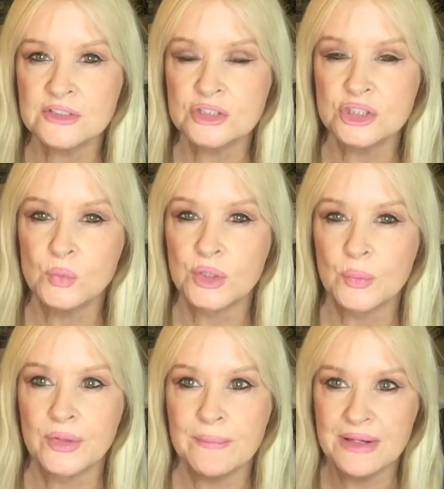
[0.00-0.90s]
that you want to
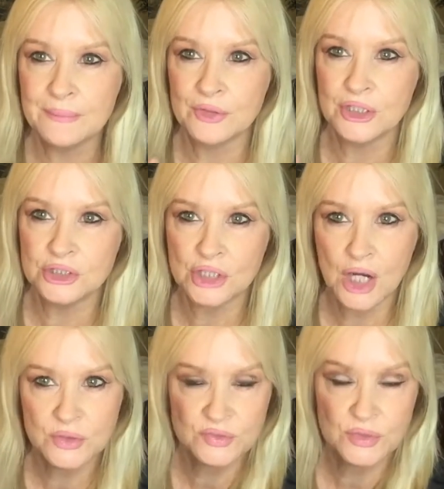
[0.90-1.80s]
remember is you
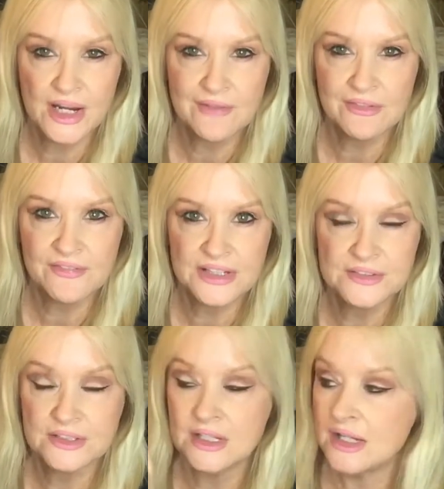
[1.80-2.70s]
always want to have it
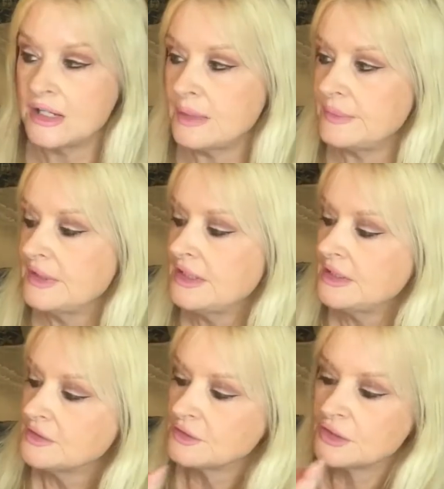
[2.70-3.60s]
facing up.
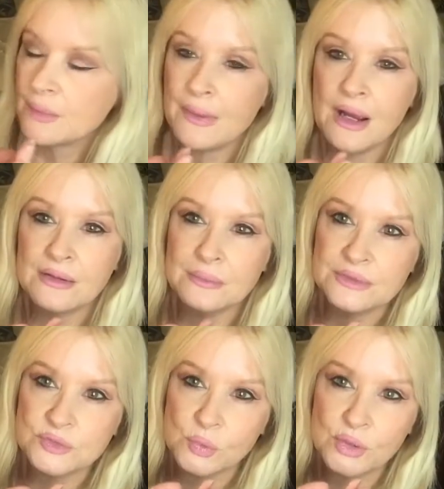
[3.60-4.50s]
So the bottom
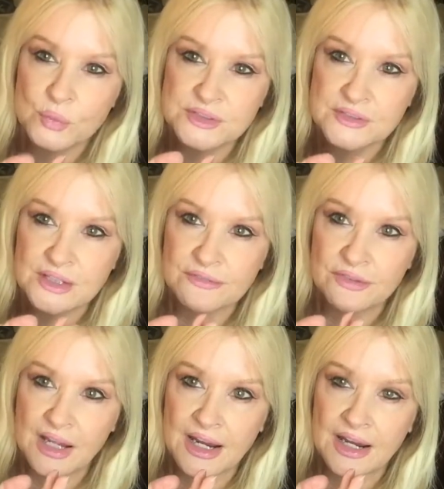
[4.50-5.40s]
is where it would sit
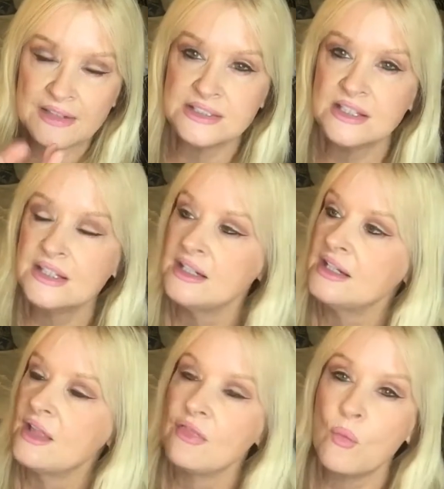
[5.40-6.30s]
flat.
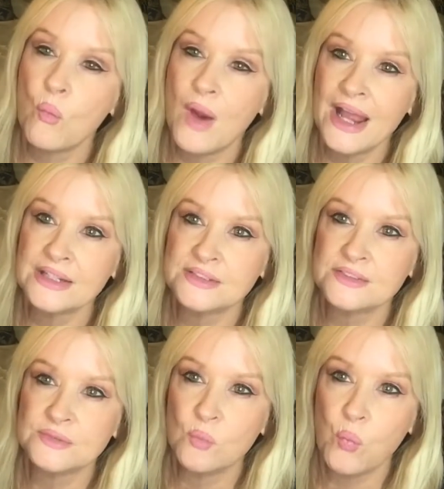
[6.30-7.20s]
The
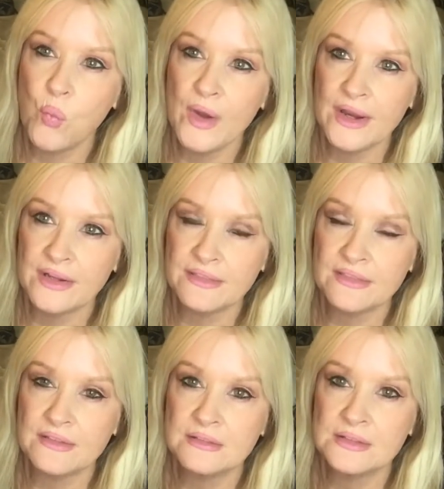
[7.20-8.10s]
widest width
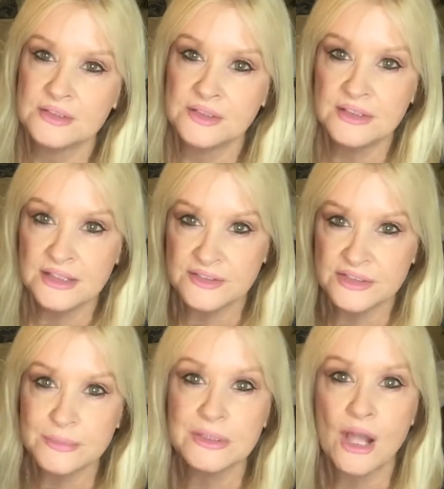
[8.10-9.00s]
needs
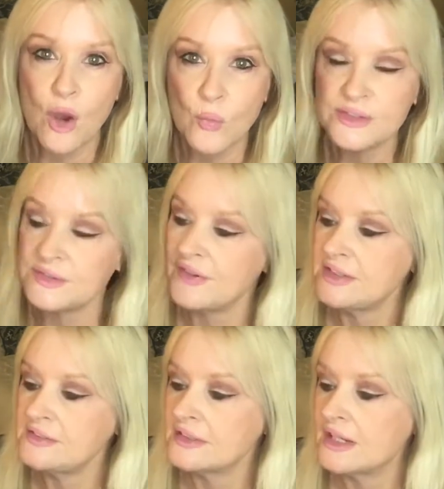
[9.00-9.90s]
to be always
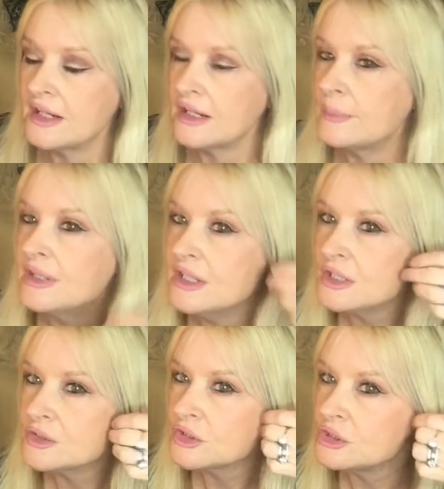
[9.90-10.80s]
facing up.
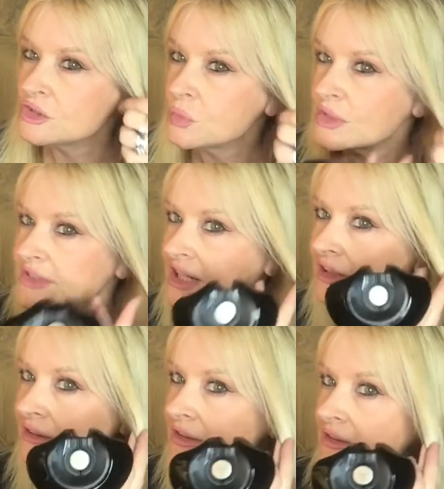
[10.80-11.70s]
So you just want to take
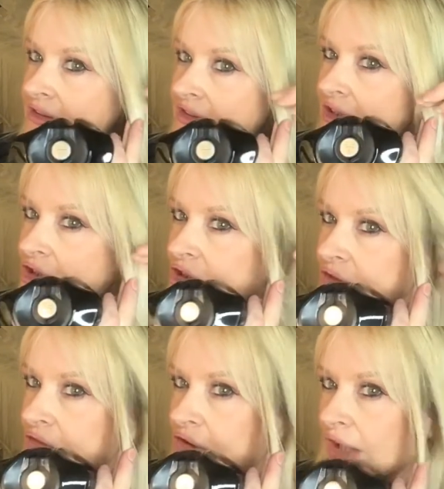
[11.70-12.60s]
a little section
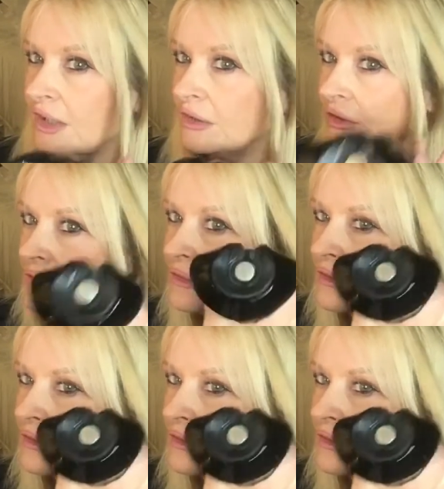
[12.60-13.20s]
of your hair